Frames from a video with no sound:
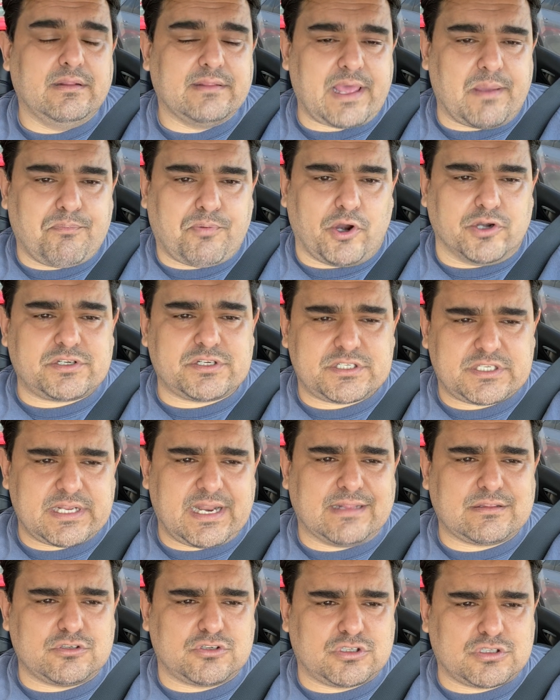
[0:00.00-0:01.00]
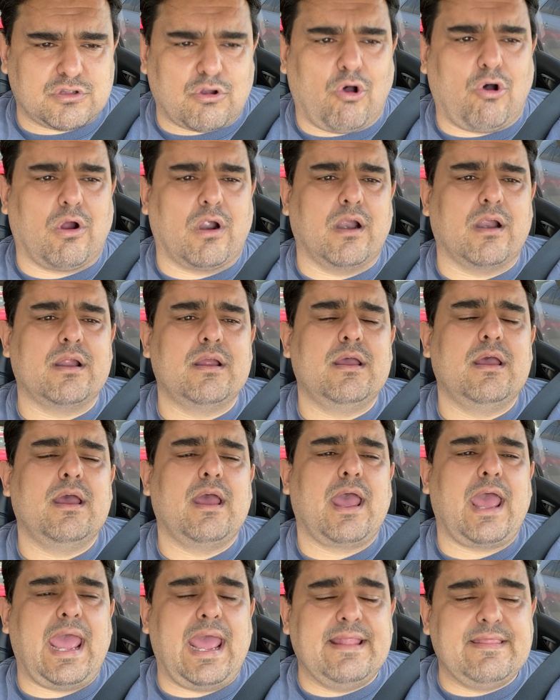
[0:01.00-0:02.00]
They purchase it at the store,
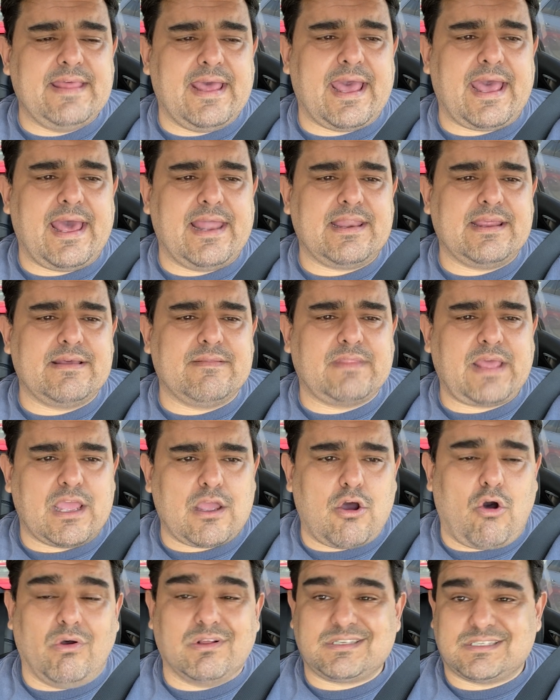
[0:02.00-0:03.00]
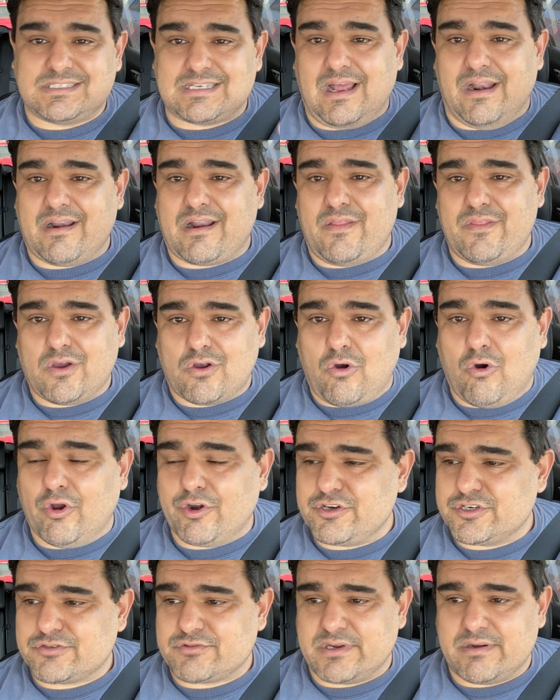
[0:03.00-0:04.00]
and then they go and sell it on the
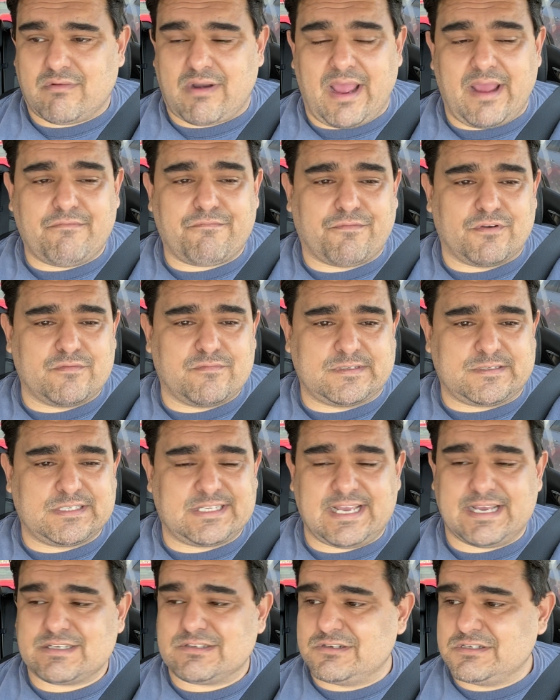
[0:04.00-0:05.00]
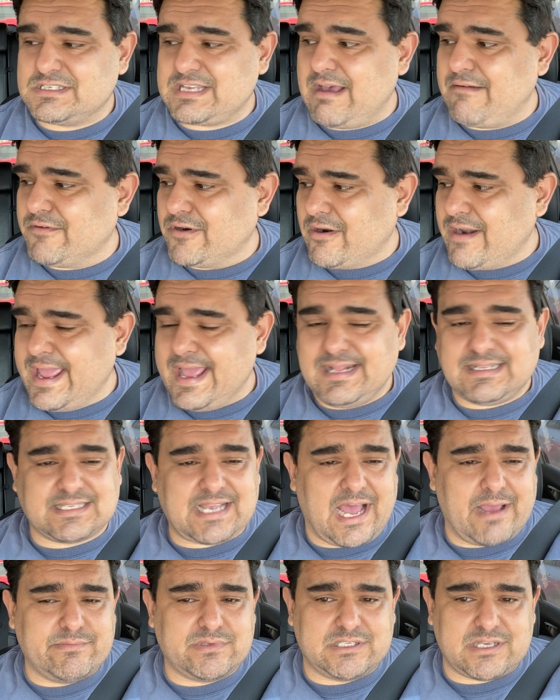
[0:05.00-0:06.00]
corner street, right? For 6 or 7 or 8
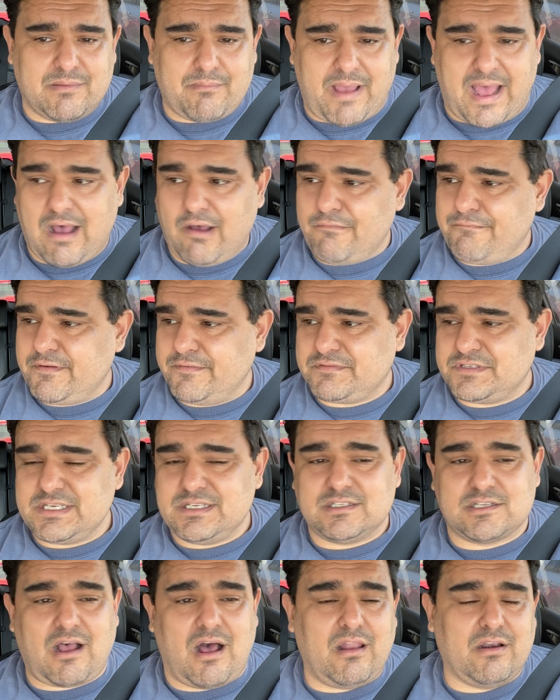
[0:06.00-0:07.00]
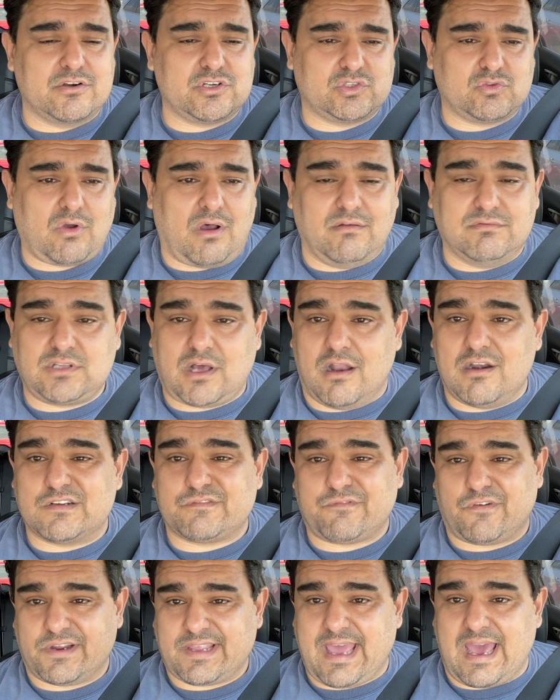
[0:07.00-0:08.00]
times the amount, $15,
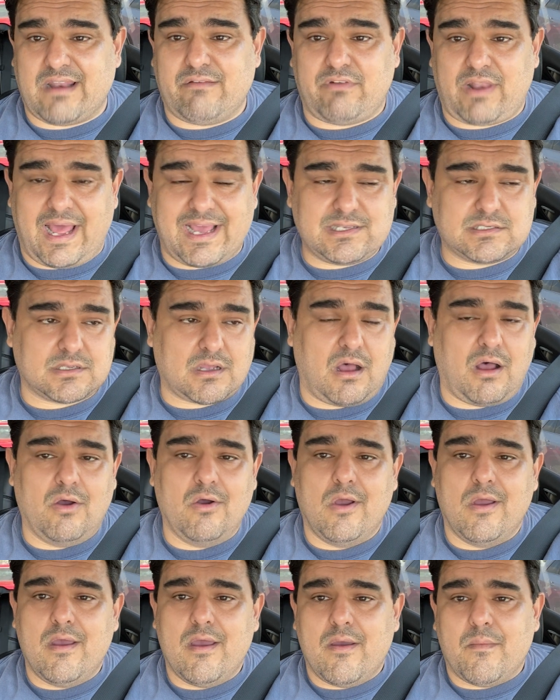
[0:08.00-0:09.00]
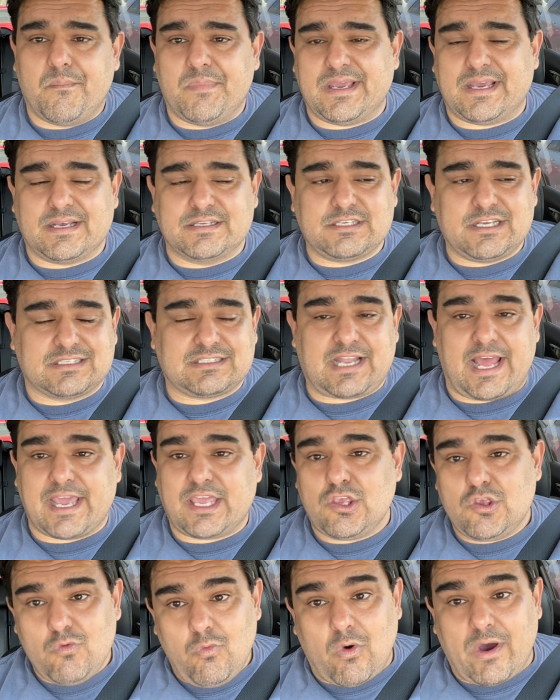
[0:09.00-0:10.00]
$12 for a can of Lysol, because it's
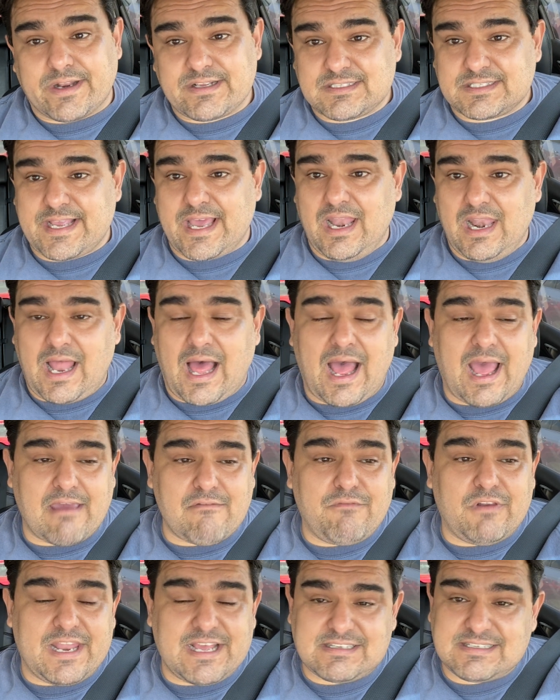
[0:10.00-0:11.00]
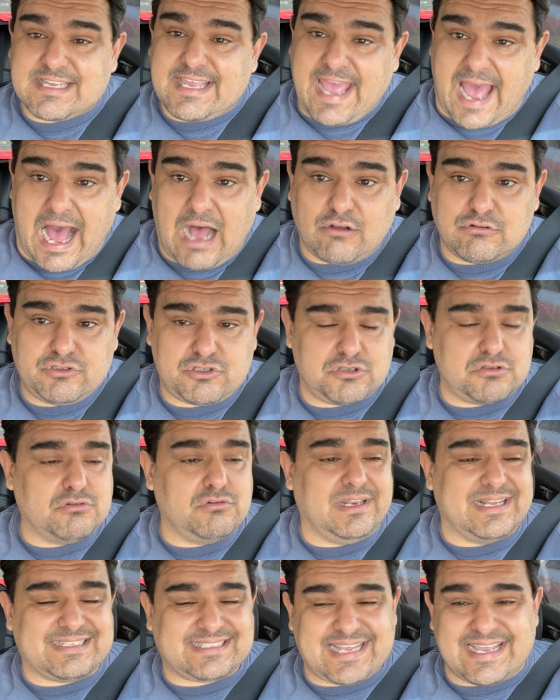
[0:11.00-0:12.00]
like, you want to stay alive? Let's gouge
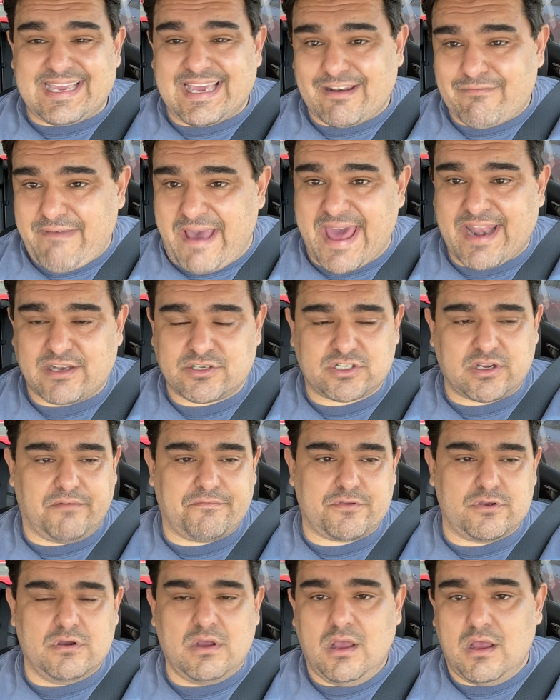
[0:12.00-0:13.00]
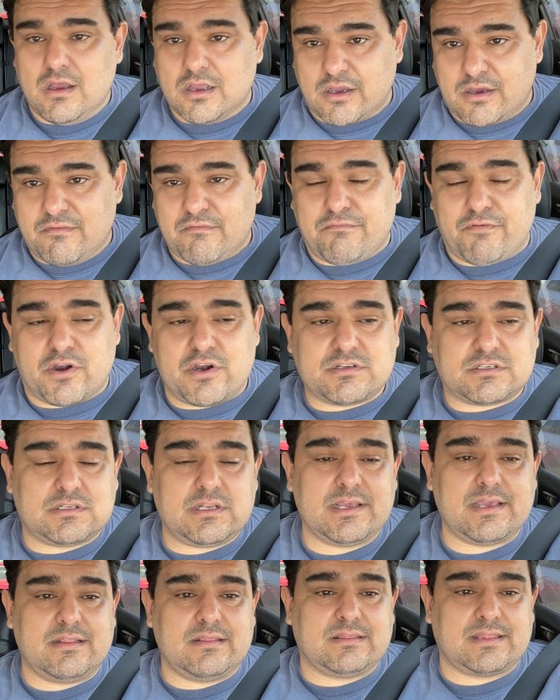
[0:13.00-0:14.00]
you. Let's take advantage of you.
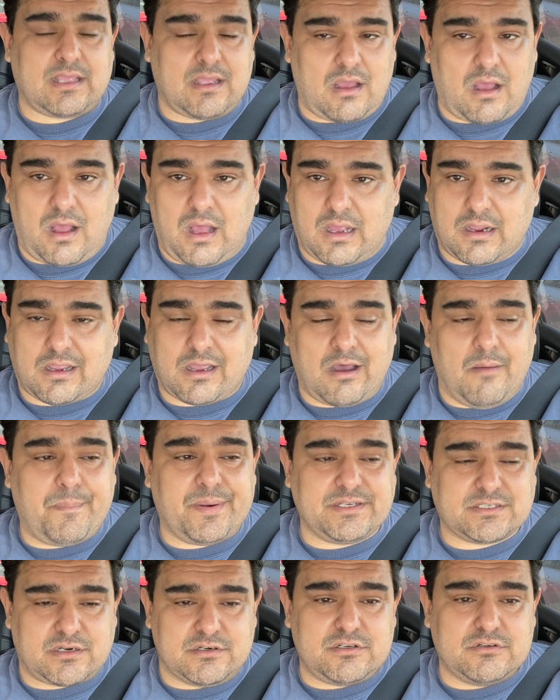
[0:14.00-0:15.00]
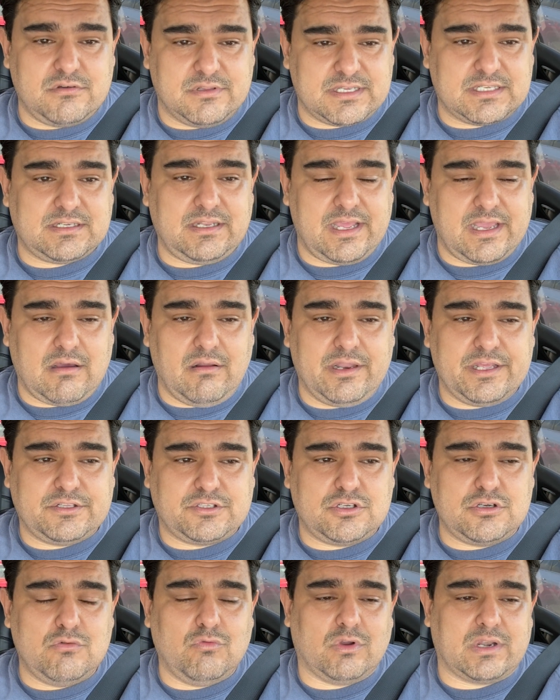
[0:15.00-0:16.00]
Conversely, the companies are doing this legally
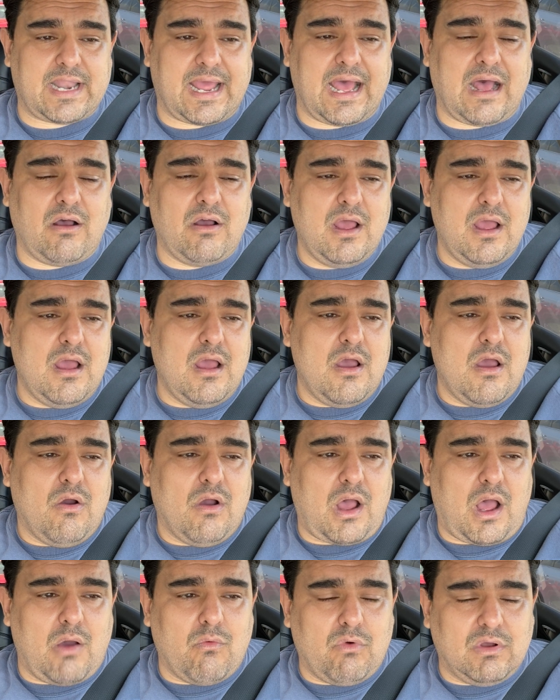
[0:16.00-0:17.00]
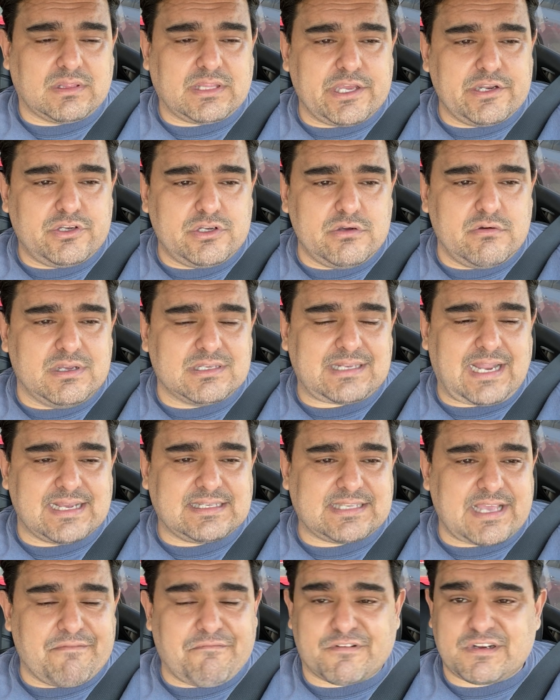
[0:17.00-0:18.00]
too. Well, now what they do is,
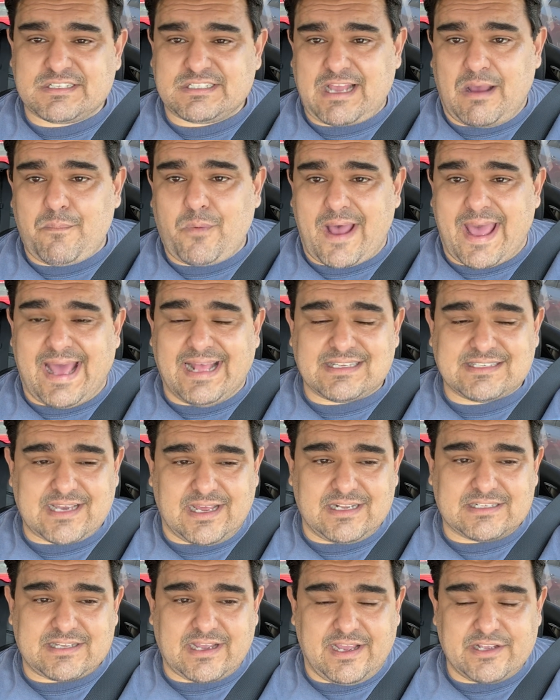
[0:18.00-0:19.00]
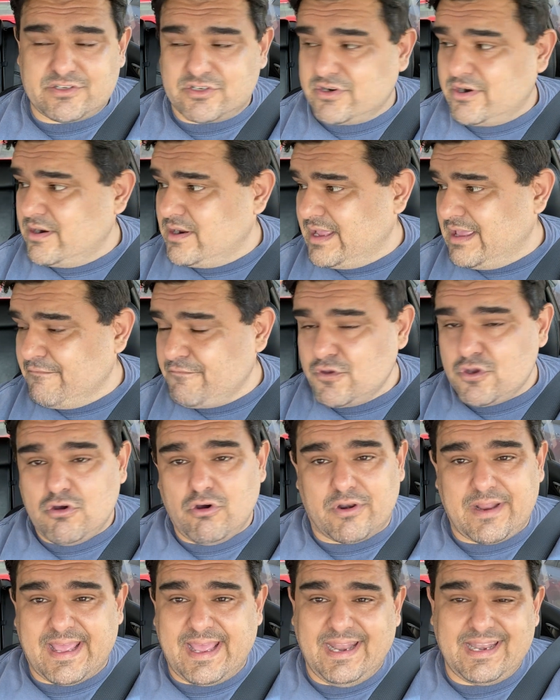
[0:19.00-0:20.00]
like, say, for example, hand sanitizer. If you
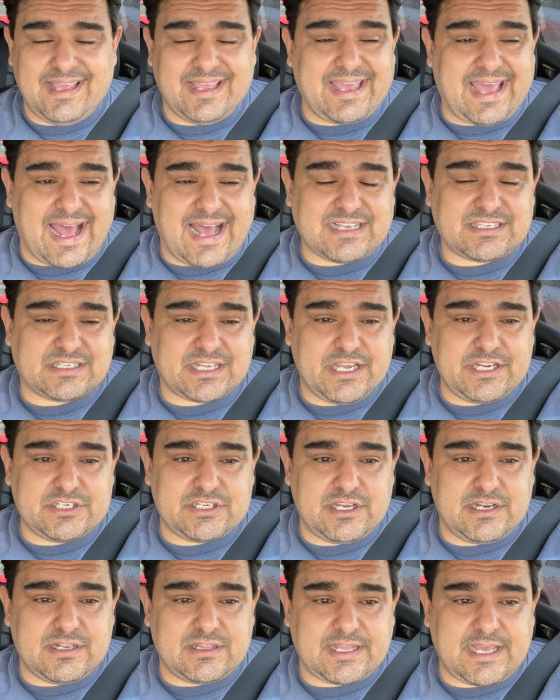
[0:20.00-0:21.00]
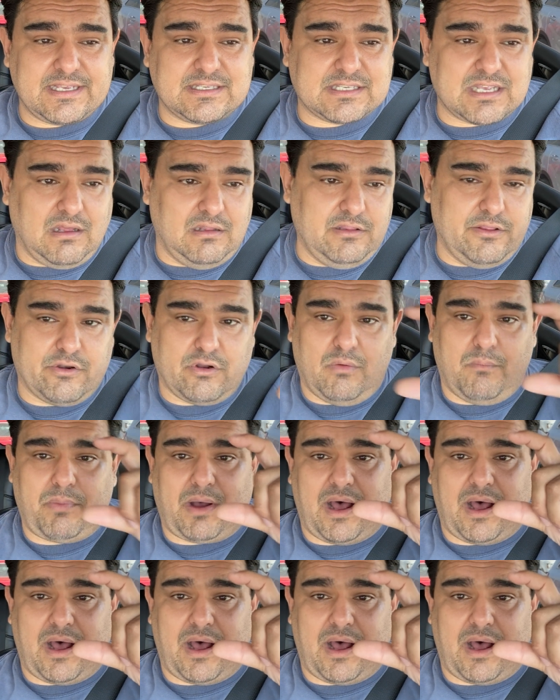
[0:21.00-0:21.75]
go to any gas station, they sell a little